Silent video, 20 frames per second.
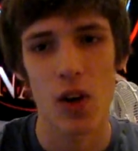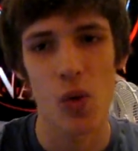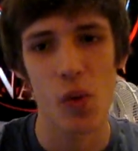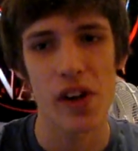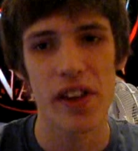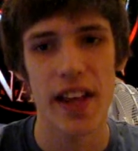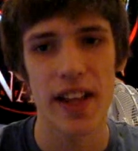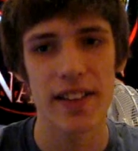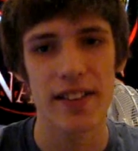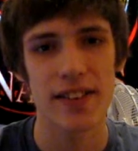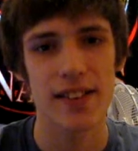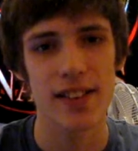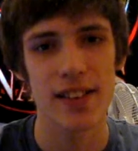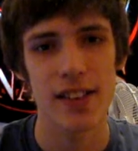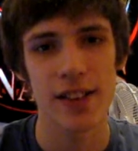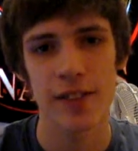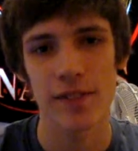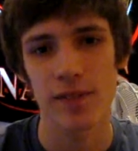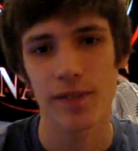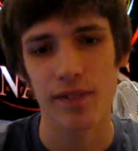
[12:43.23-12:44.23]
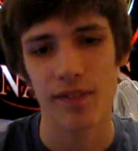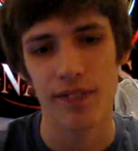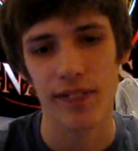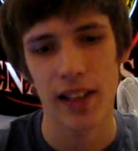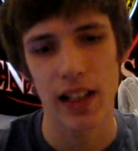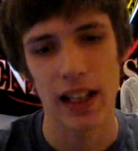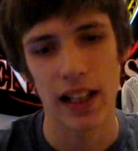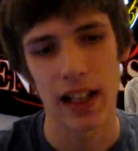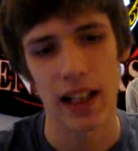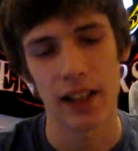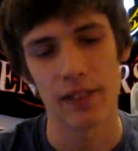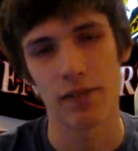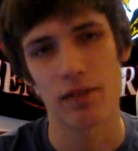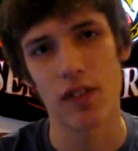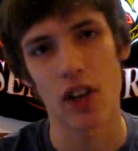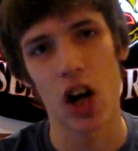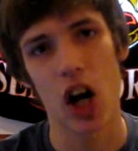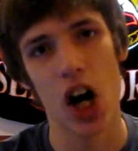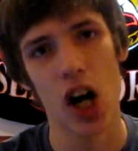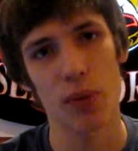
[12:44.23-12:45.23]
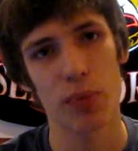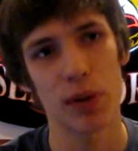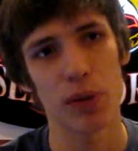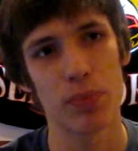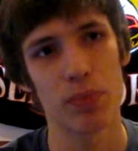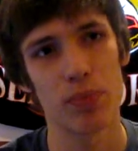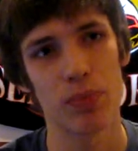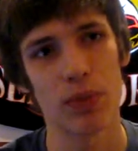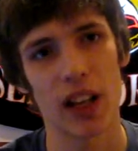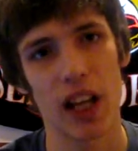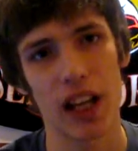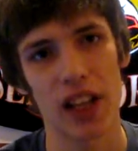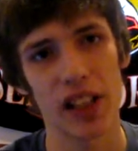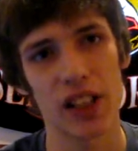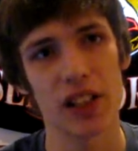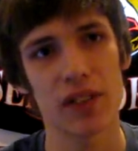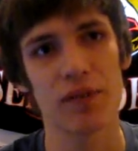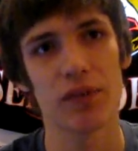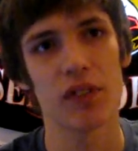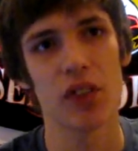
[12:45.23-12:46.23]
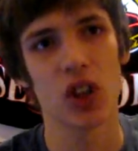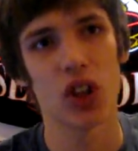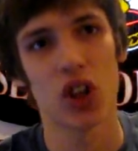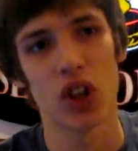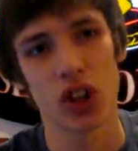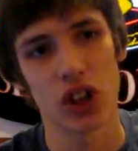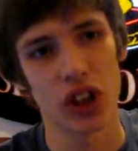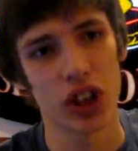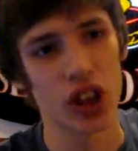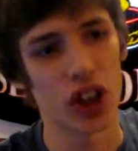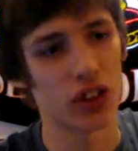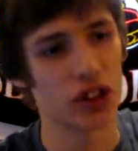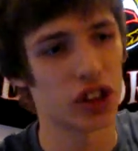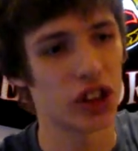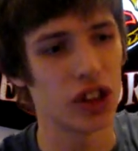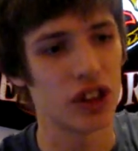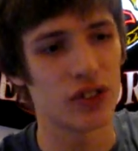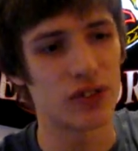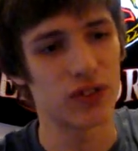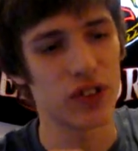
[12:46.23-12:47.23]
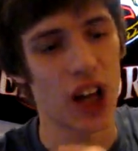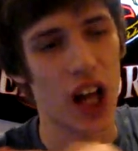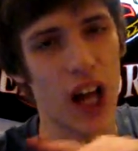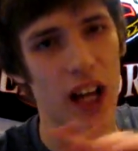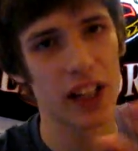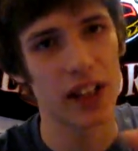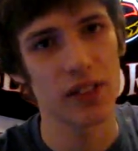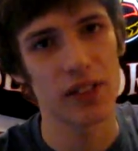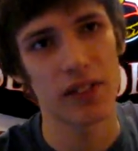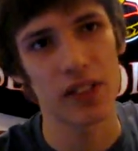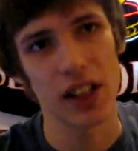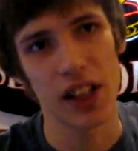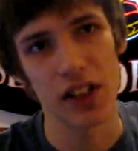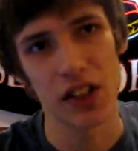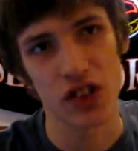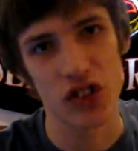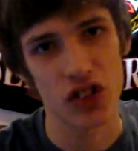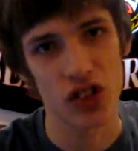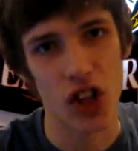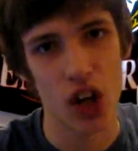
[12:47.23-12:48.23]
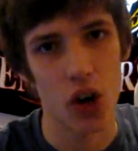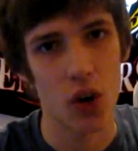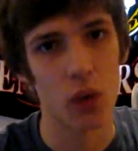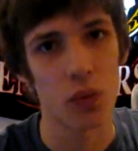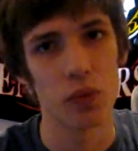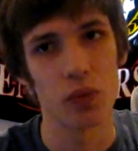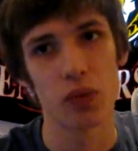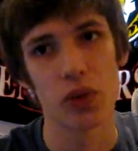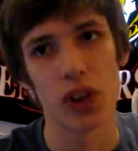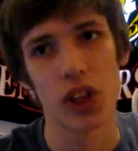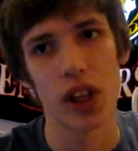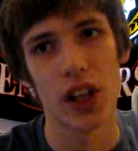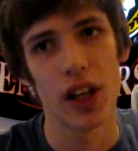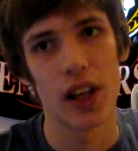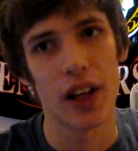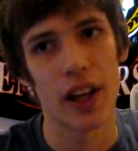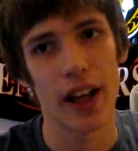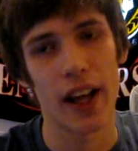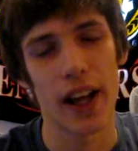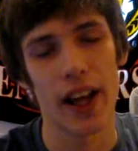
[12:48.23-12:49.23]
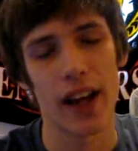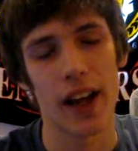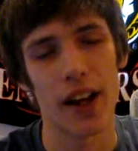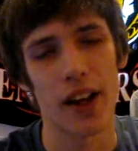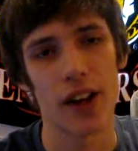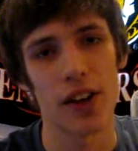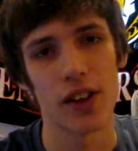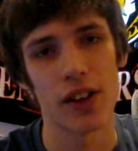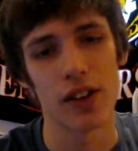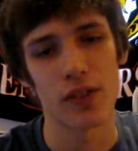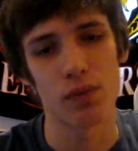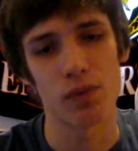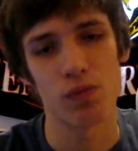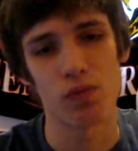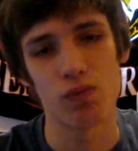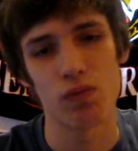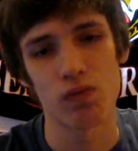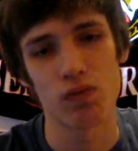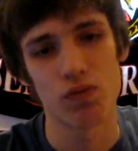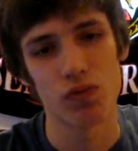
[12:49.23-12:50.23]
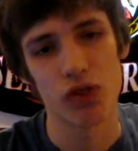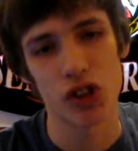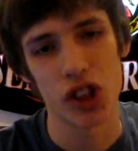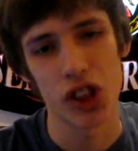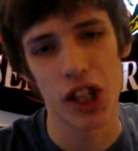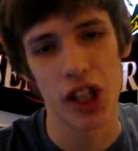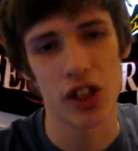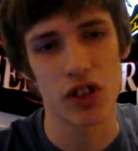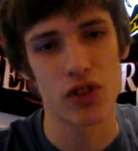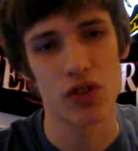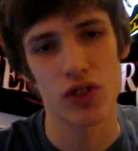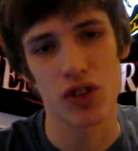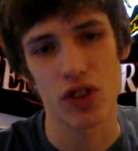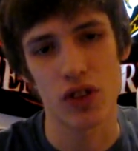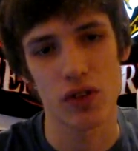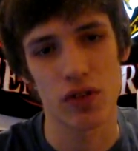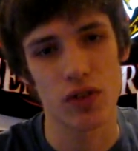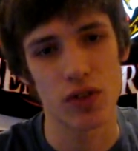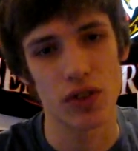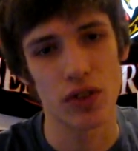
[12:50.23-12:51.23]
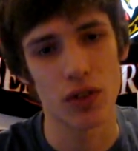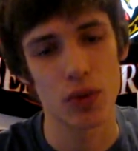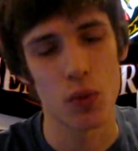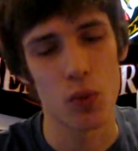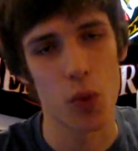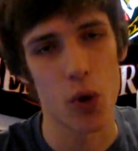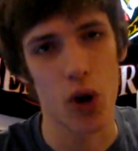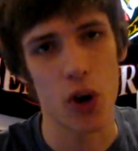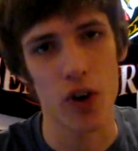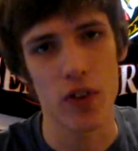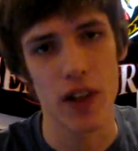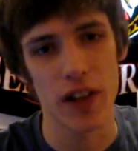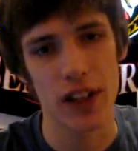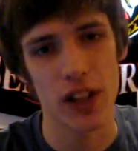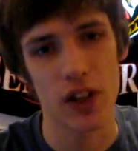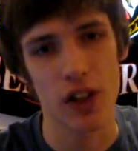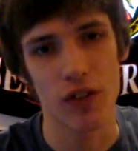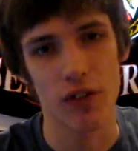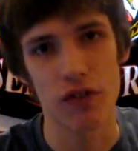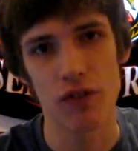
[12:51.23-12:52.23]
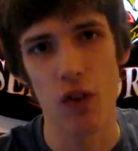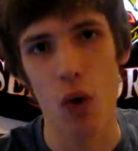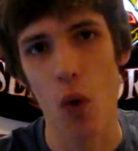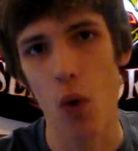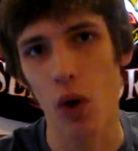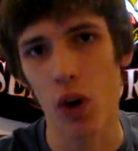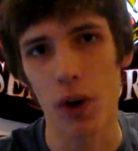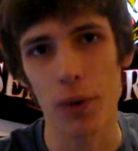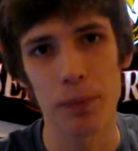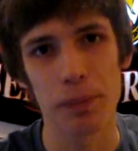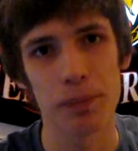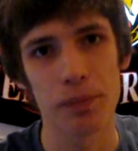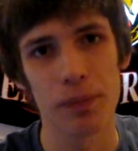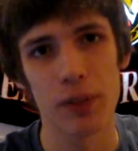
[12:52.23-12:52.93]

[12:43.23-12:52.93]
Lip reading: We then see the harpy lady, you know, she's flying in the snow, and she gets word that there are four